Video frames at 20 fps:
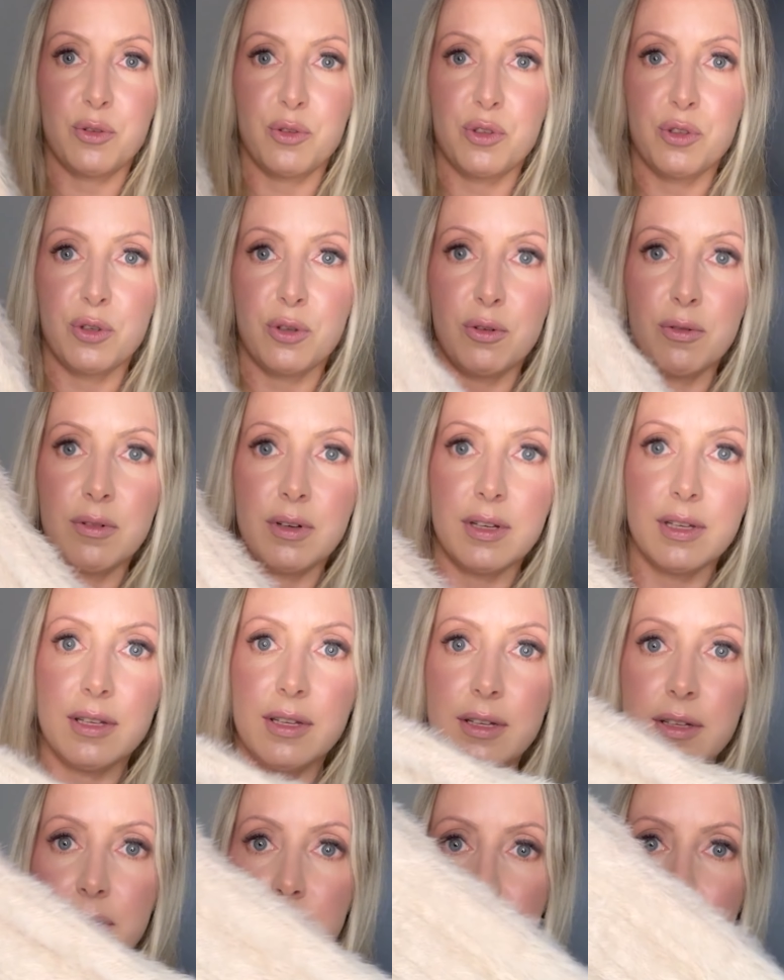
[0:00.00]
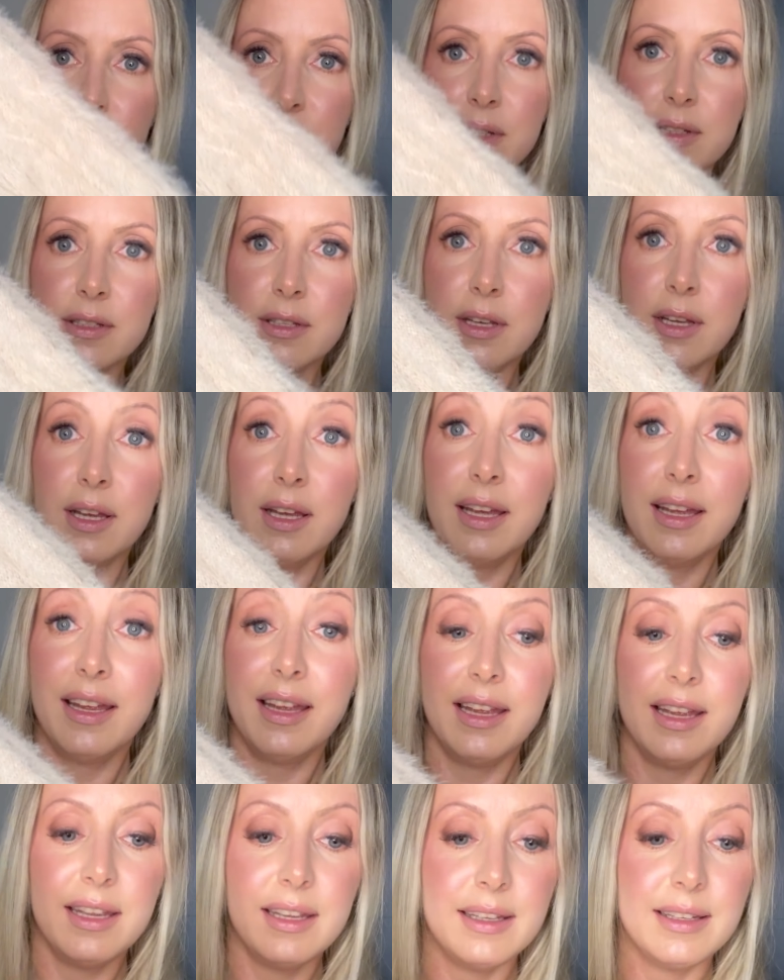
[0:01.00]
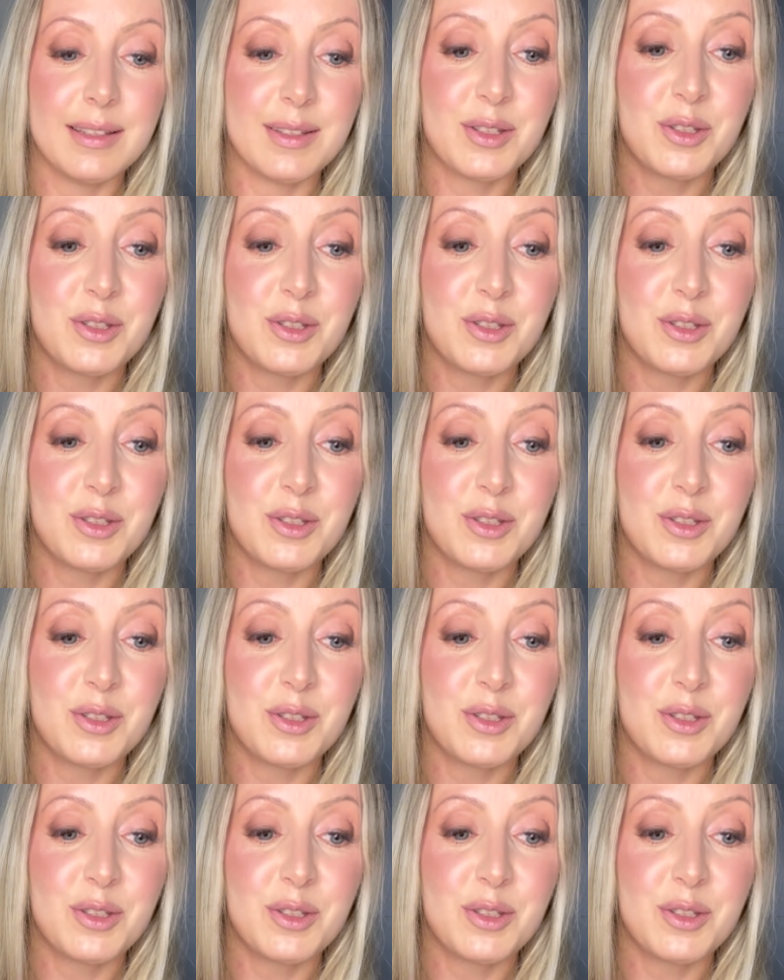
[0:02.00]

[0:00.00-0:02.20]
to show right here but it